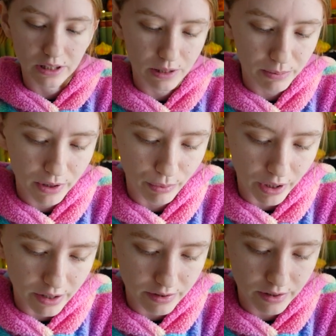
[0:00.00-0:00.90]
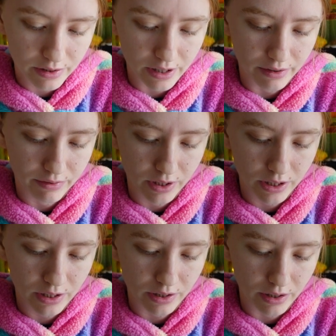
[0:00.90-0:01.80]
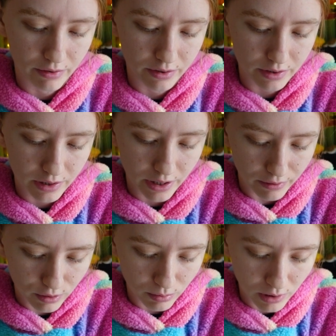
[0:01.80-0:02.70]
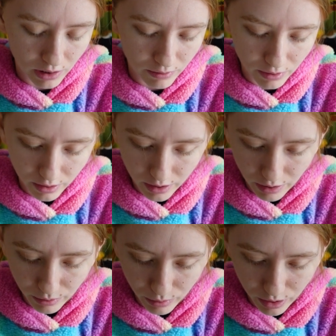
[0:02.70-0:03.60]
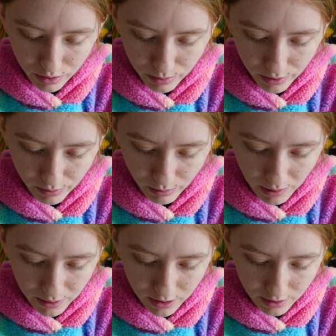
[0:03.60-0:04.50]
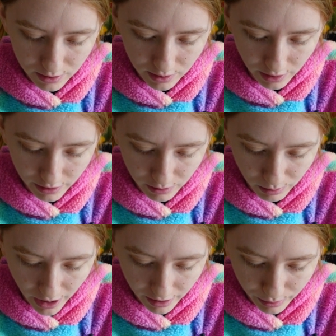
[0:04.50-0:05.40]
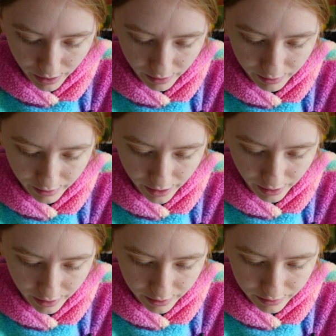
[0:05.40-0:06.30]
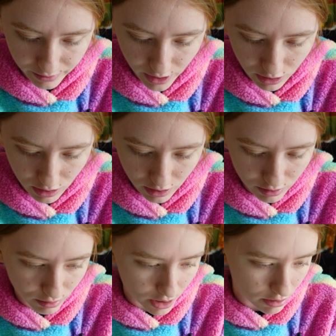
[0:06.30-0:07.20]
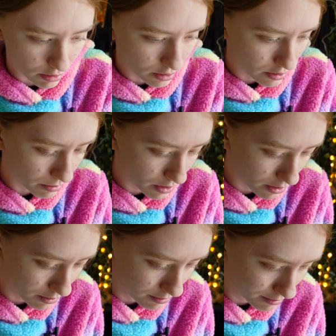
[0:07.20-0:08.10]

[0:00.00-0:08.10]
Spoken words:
It's been a while since I've knitted, and honestly I've completely forgot how it works, but maybe it'll come back when I actually try to knit something.